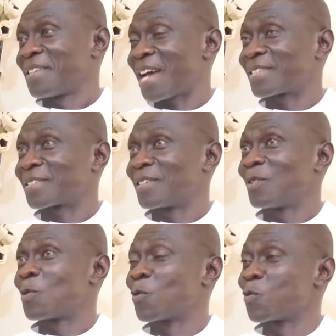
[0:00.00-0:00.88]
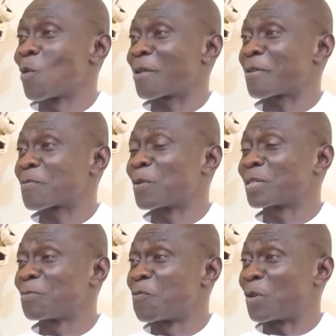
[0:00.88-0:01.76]
that those who are
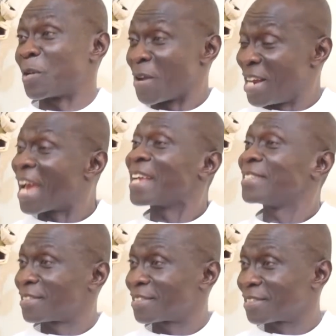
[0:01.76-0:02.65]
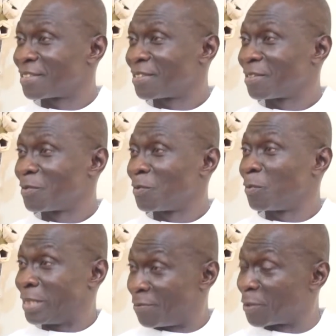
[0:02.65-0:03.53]
responsible for the rail lines
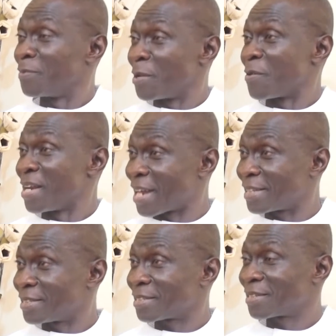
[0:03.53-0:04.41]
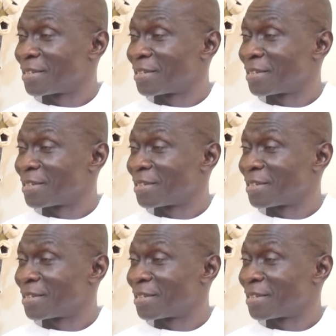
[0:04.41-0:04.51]
will develop the rail lines.